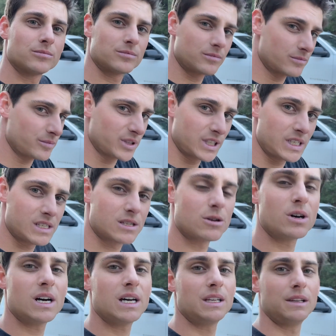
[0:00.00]
please go
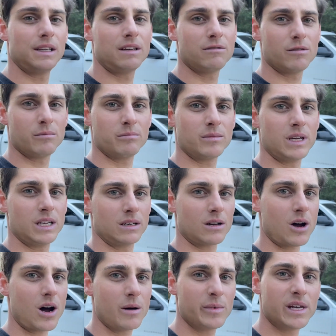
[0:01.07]
ahead and leave them in
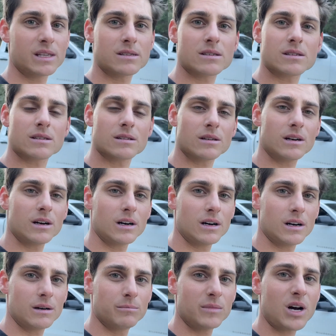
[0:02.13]
comments.
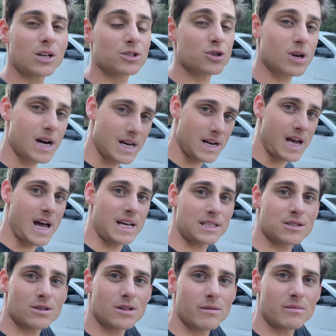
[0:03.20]
I'll try to
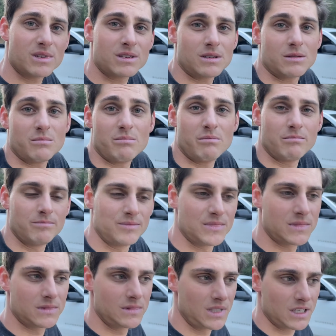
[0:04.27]
answer them to the
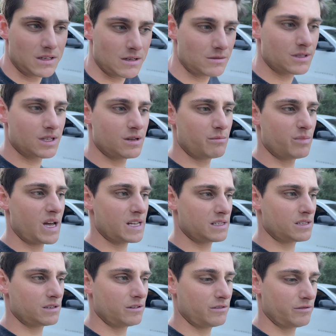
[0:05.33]
best
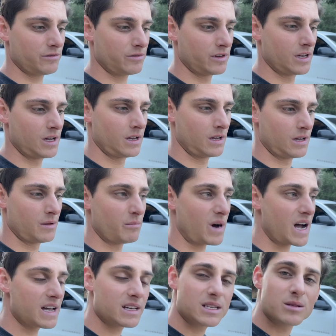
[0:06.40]
of
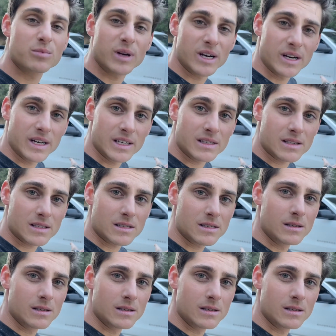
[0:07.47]
my experience.